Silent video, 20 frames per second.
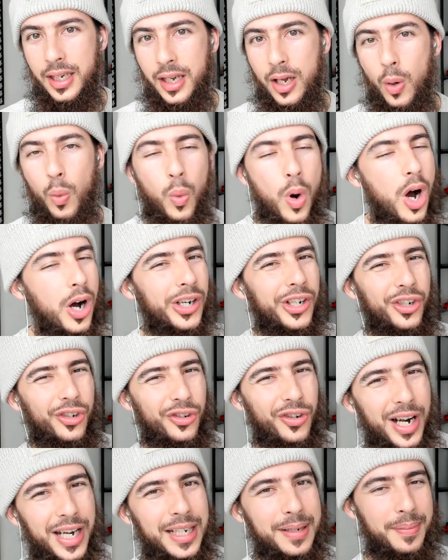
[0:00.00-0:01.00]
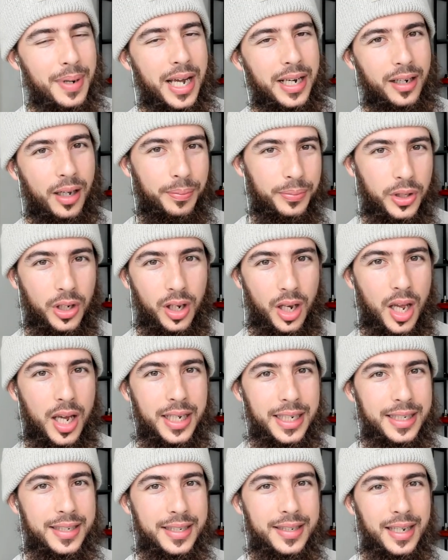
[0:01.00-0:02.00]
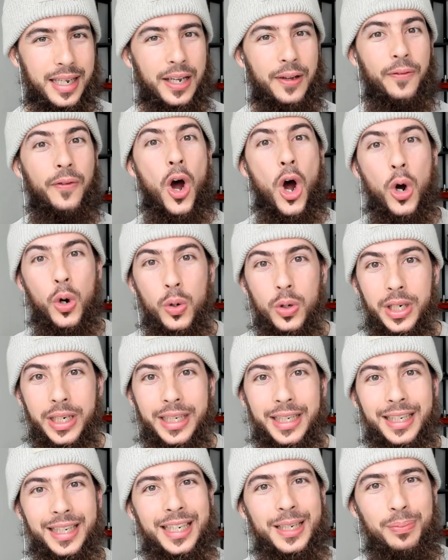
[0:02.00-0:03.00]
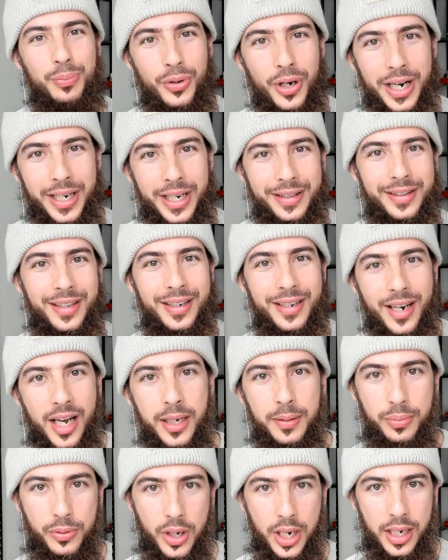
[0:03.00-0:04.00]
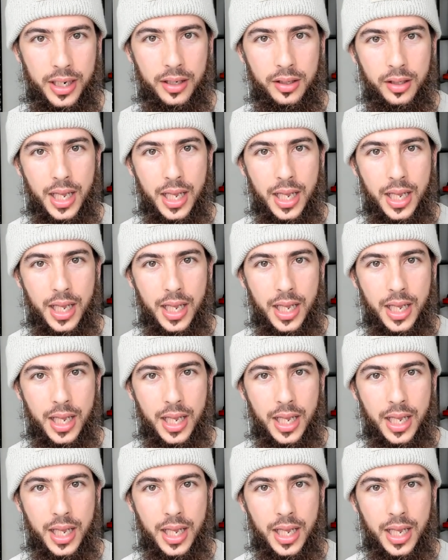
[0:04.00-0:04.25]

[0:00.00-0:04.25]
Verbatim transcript: What a great man Abdullah is if only he prayed the night prayer.